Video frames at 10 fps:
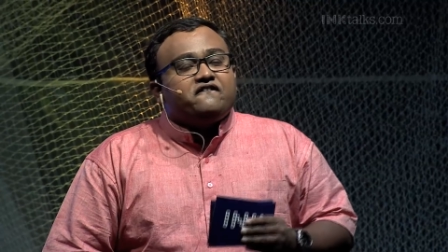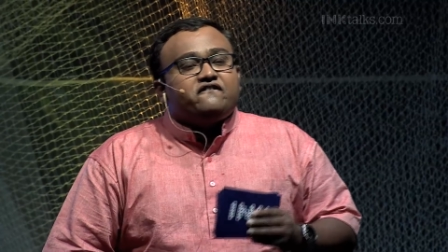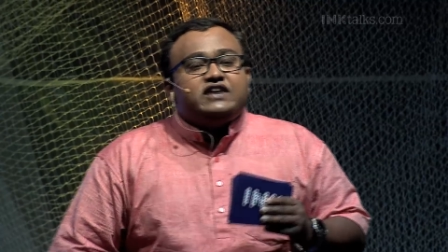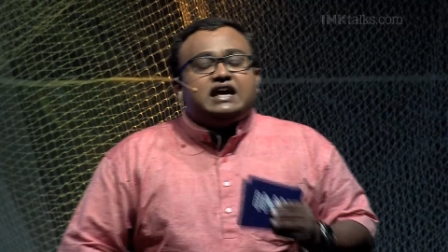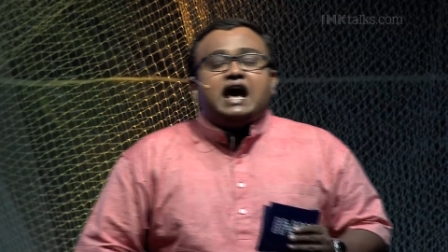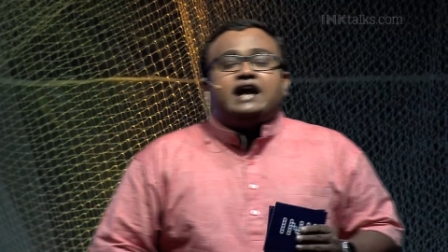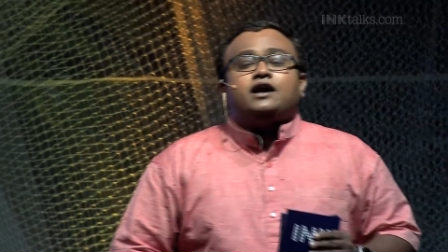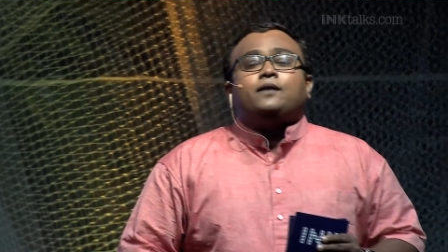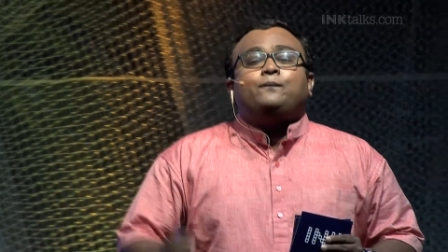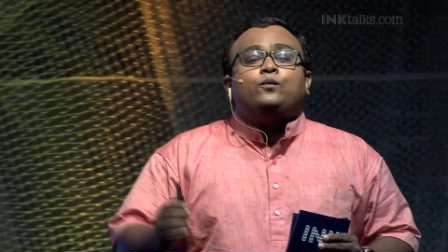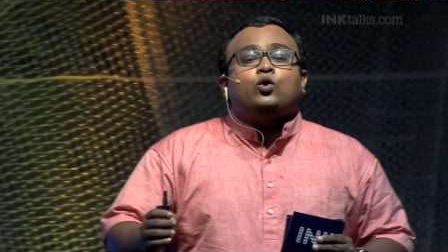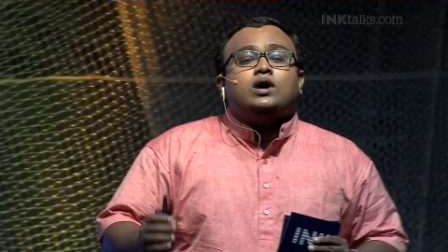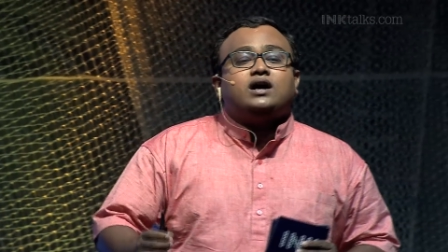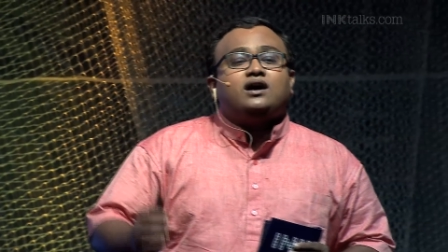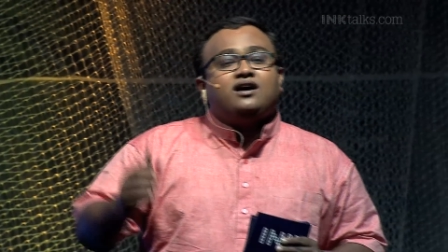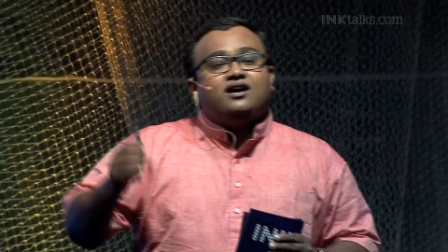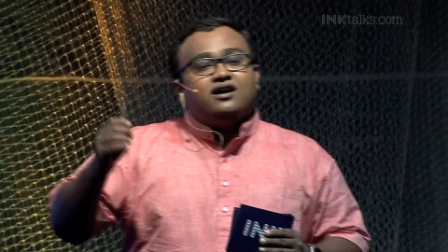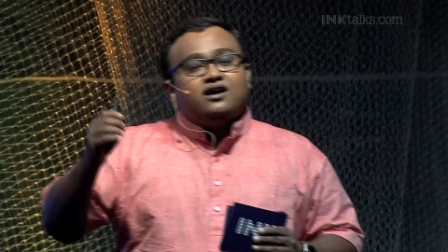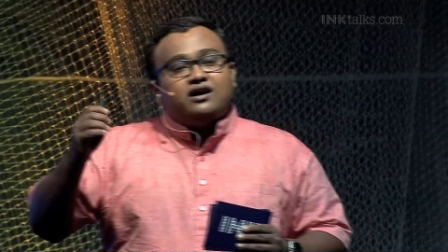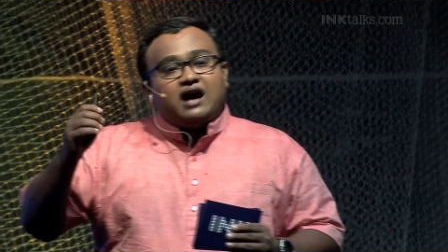we had a poor
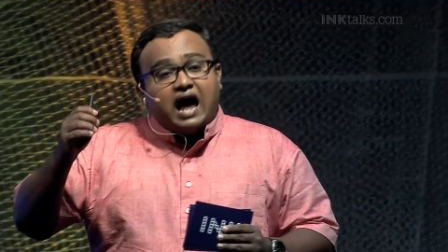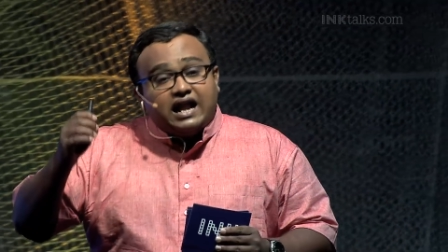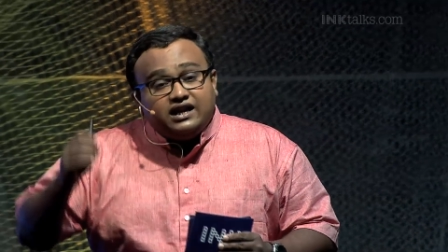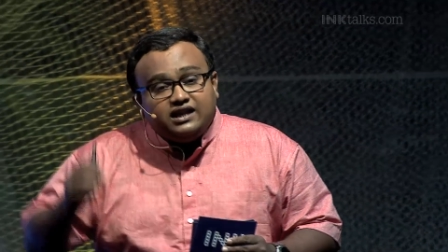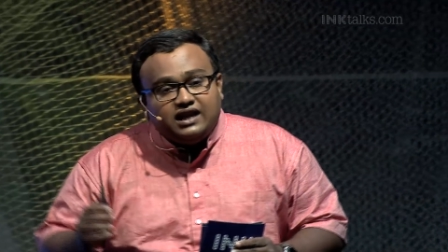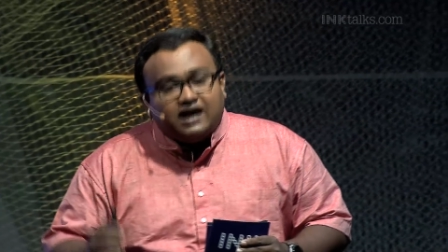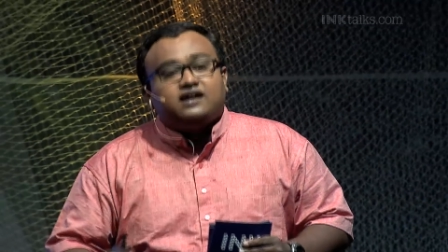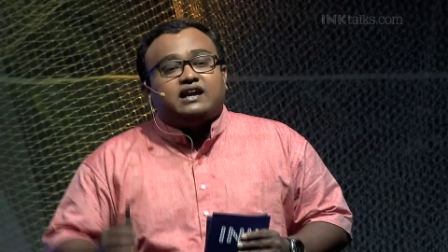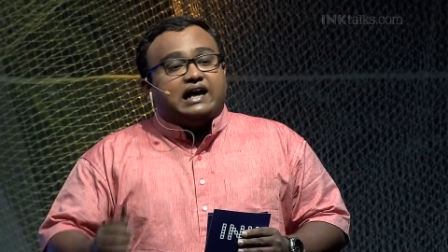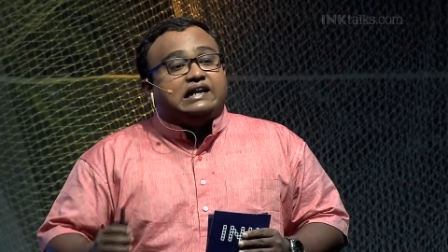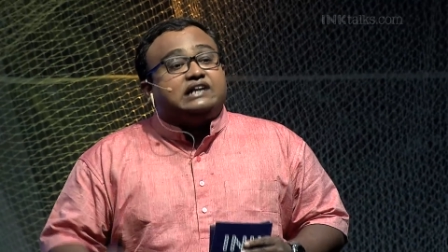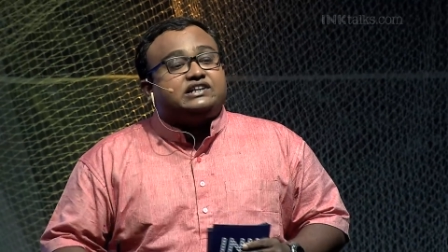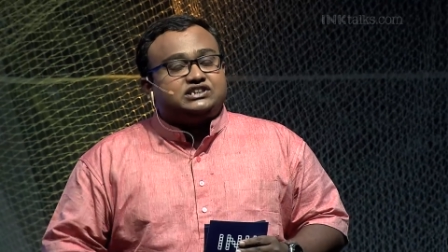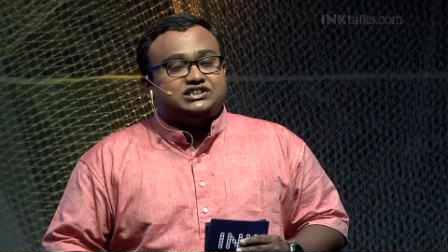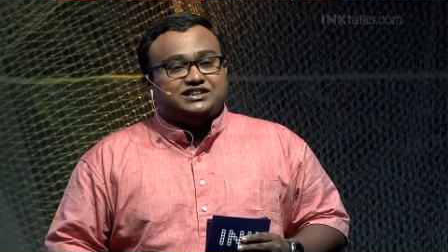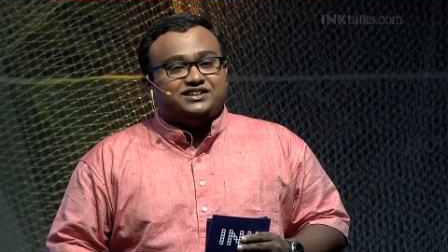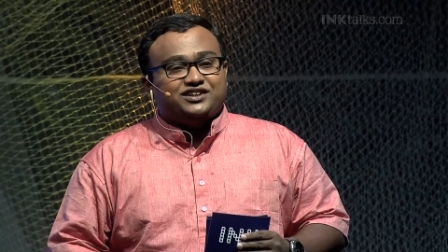and young electrician